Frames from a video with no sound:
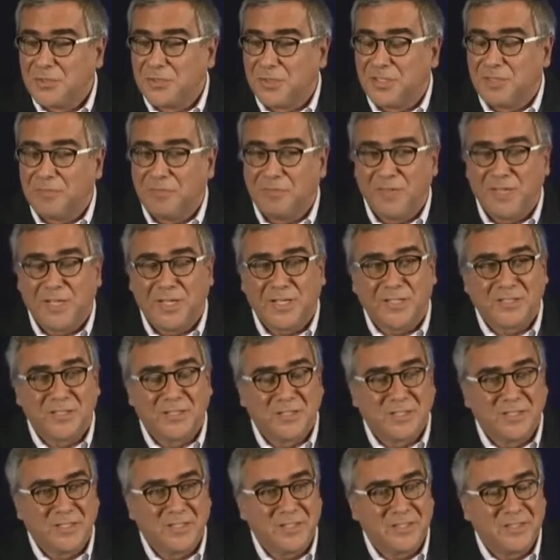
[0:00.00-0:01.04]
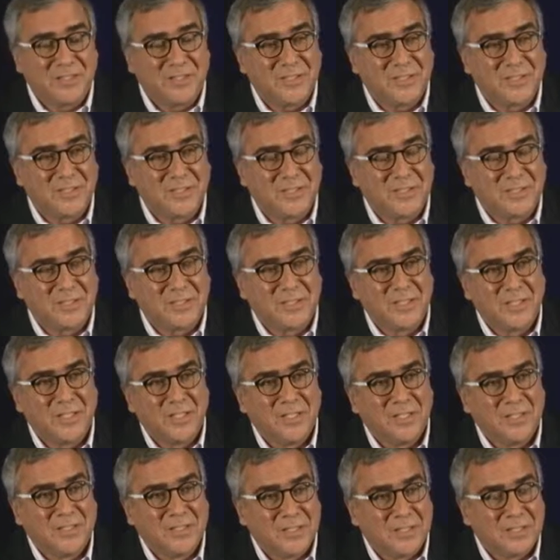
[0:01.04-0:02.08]
So in fact, this is
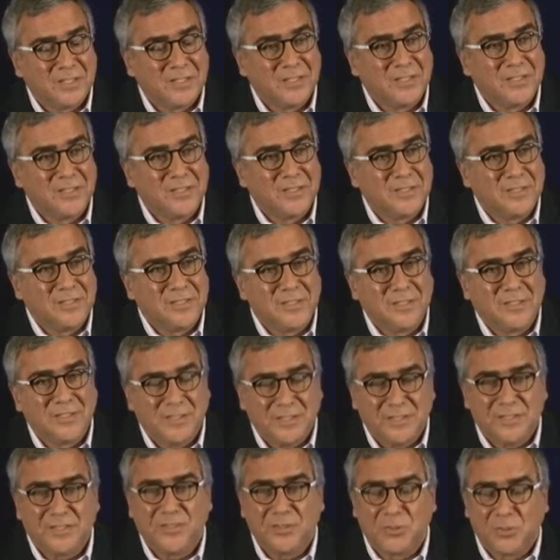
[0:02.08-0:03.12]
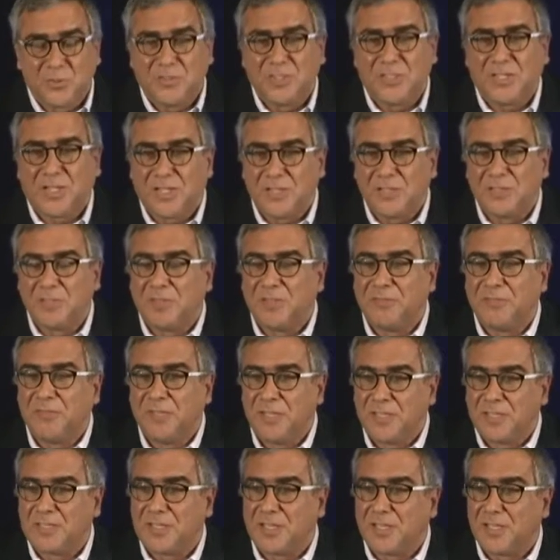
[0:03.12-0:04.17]
what asthma
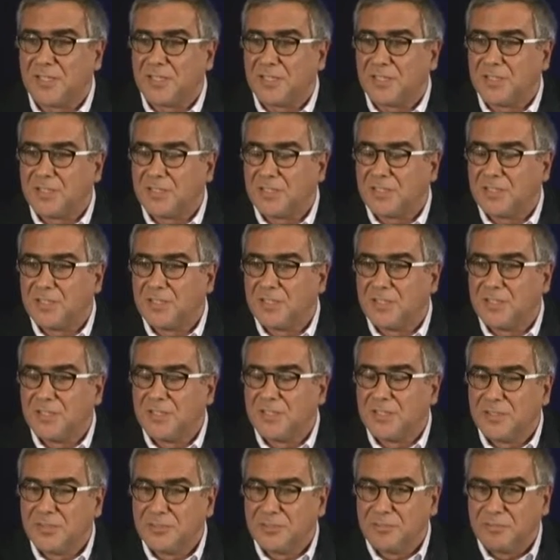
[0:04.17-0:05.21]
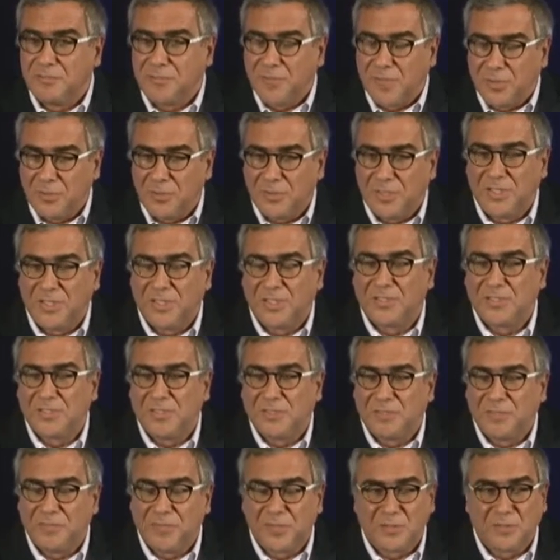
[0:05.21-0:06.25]
feels like. Very
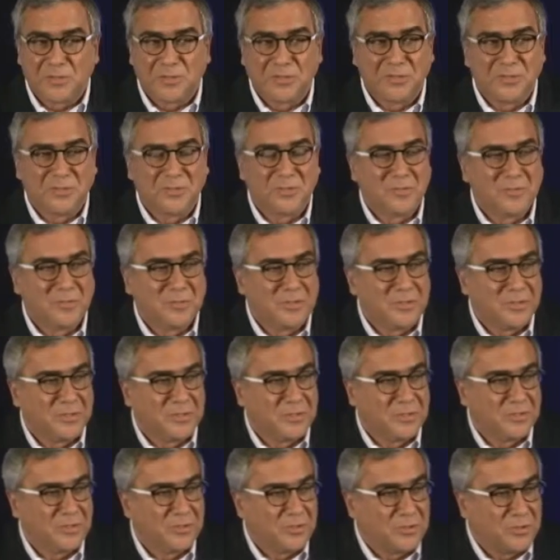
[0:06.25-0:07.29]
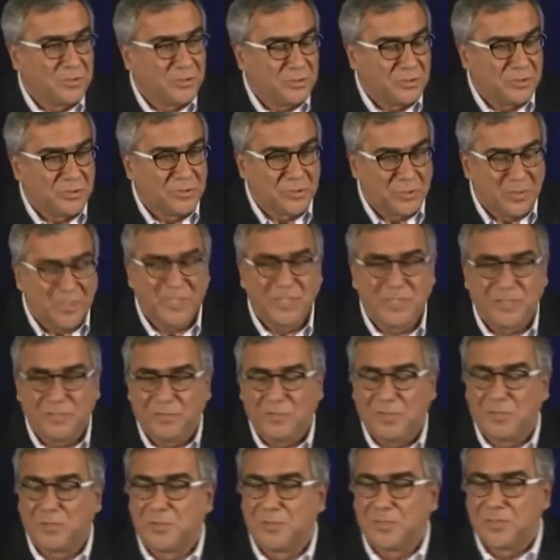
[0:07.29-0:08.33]
difficult. Great
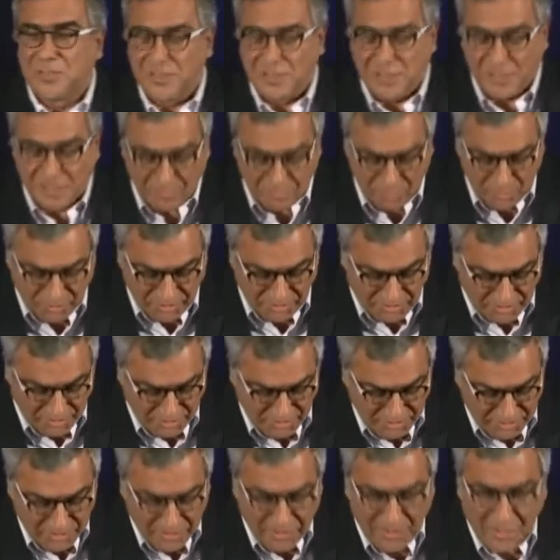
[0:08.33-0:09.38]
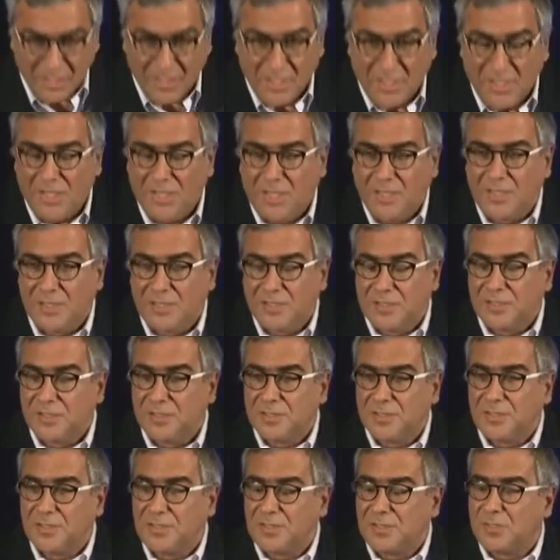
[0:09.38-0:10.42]
difficulty in breathing, and
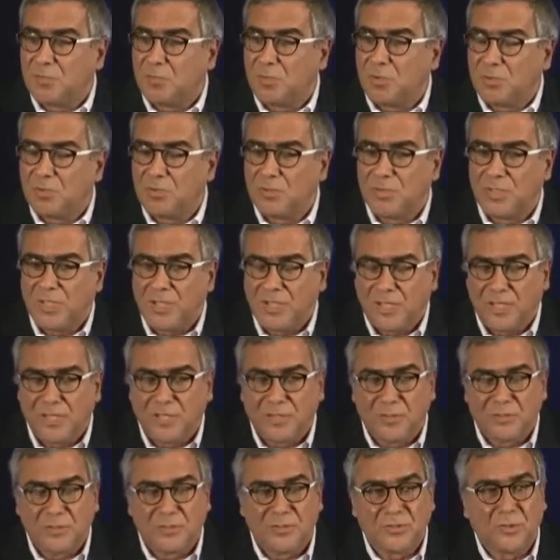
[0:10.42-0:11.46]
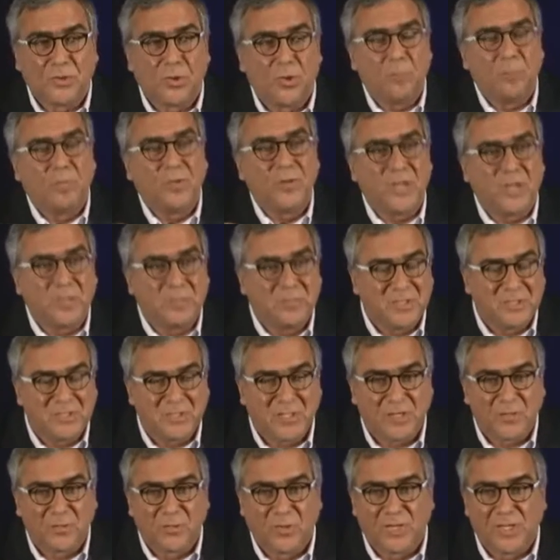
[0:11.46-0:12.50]
these bronchodilators open up
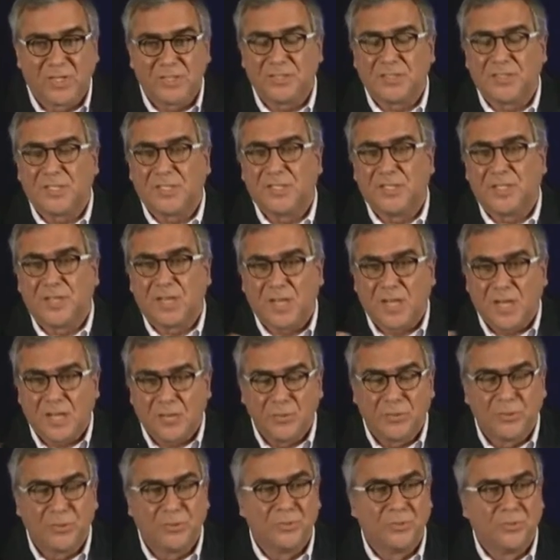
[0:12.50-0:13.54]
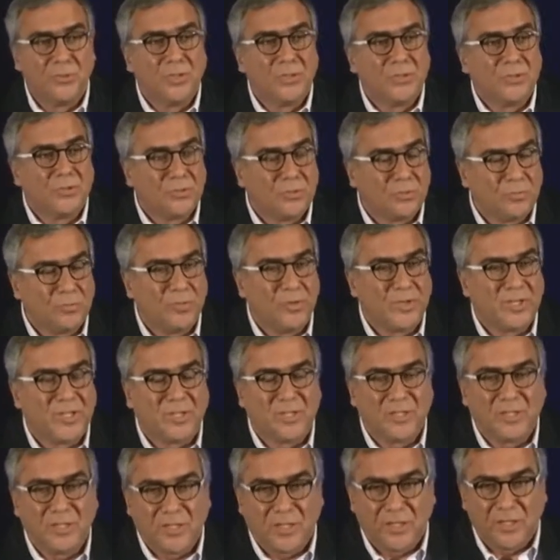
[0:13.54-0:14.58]
these airways and allow you to
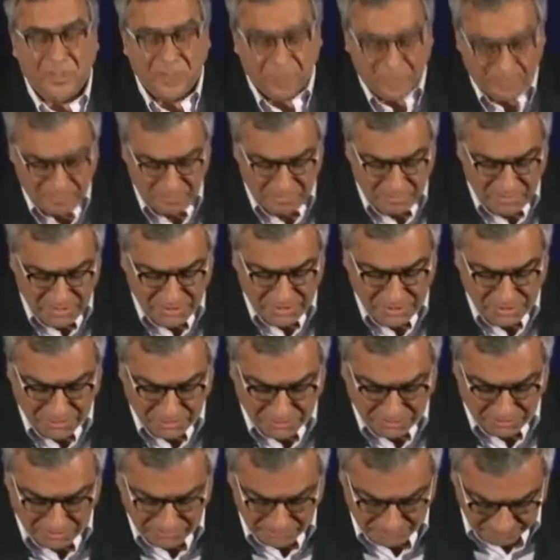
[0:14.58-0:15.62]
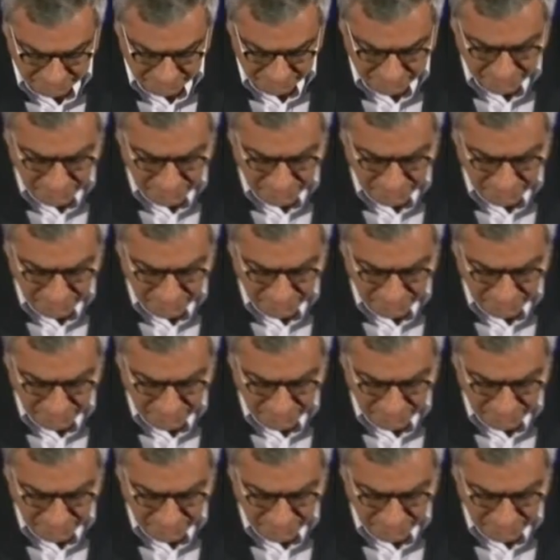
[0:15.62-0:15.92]
breathe. They are magical.